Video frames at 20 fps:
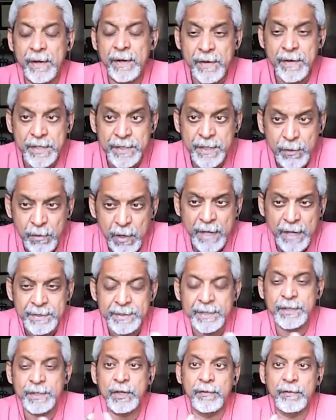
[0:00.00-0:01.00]
there is a
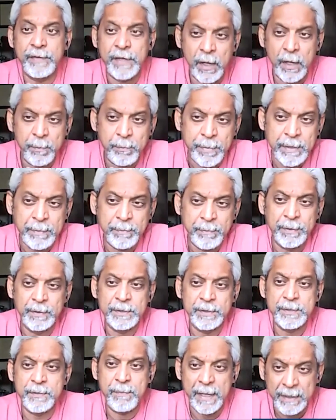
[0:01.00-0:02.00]
crisis of young
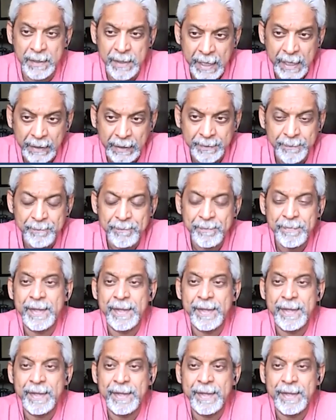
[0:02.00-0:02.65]
people's mental health.